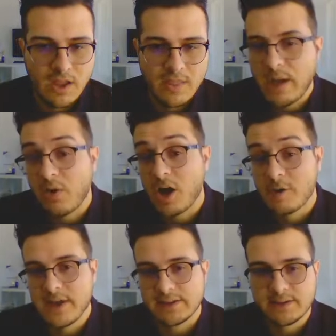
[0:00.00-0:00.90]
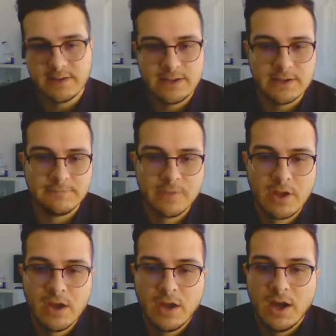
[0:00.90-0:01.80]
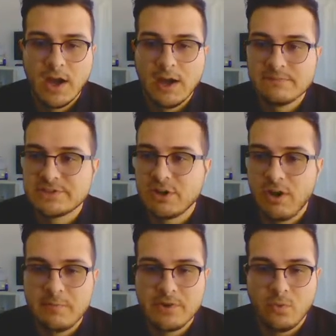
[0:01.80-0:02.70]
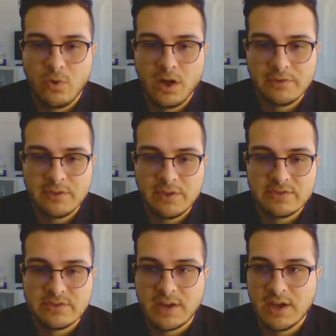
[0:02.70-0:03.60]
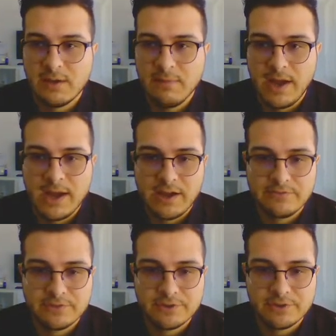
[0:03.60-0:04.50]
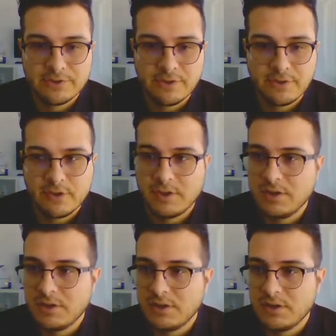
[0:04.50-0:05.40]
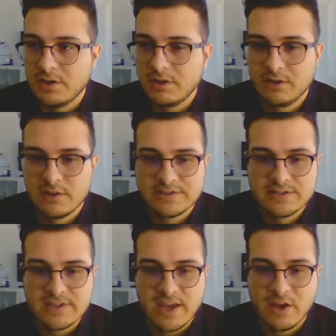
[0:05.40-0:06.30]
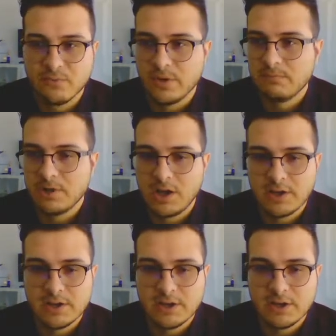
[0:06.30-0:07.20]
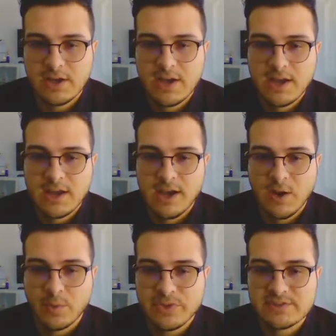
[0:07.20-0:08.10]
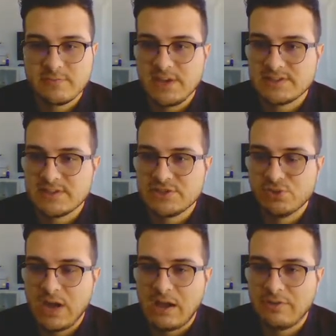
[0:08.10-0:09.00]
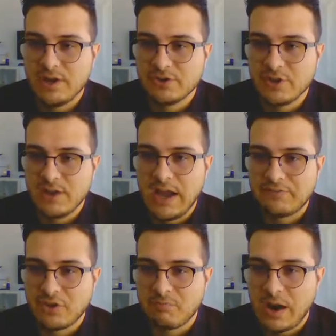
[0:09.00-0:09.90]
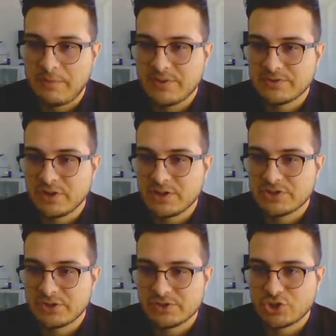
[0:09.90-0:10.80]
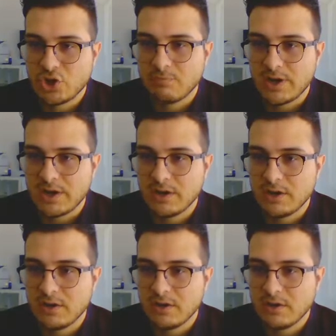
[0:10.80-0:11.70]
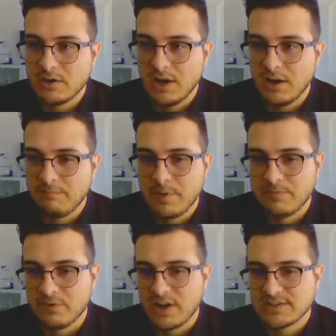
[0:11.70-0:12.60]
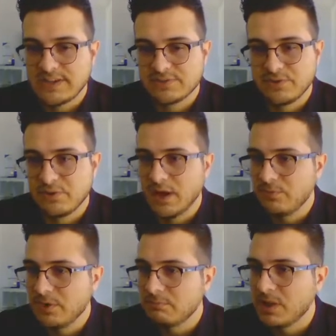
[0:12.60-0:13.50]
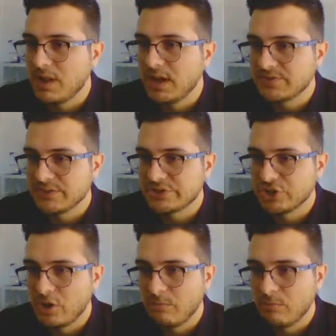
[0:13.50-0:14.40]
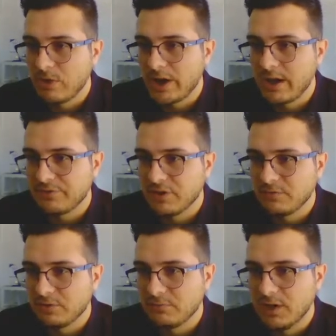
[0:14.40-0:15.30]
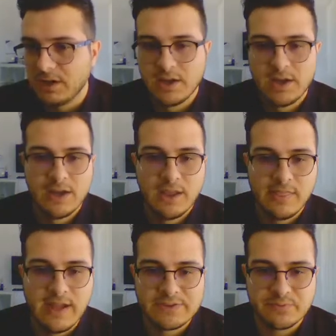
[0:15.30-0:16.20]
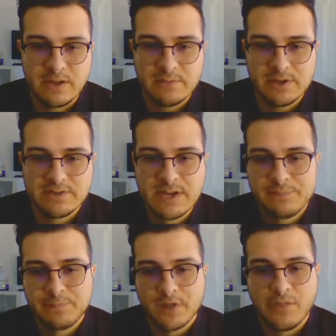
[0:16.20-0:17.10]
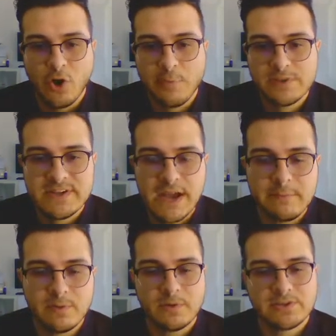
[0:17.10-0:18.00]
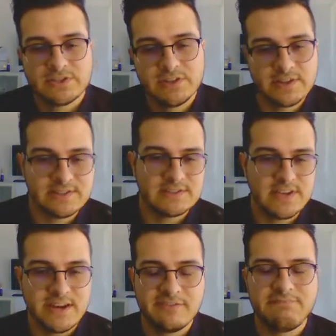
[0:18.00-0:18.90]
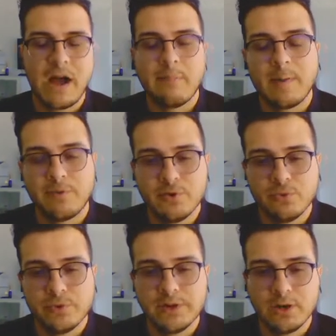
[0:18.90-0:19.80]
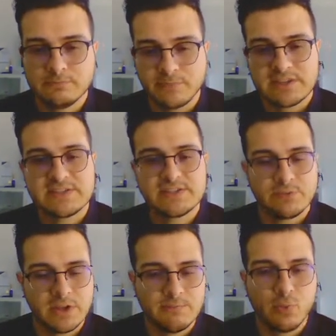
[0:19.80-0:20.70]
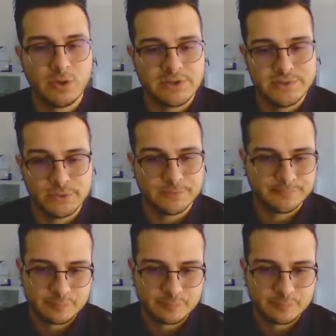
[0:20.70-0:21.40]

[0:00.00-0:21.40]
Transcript: That will automatically link it. So I'm going to want this to come after the, let's just say unwritten blog here. What this means is you'll have it after the property search, it'll show up right here. But for us, as we're doing unwritten blog, it's going to show up right after unwritten blog. That's what that means. And open type, you see that says native pop-up or new window. This is really important too.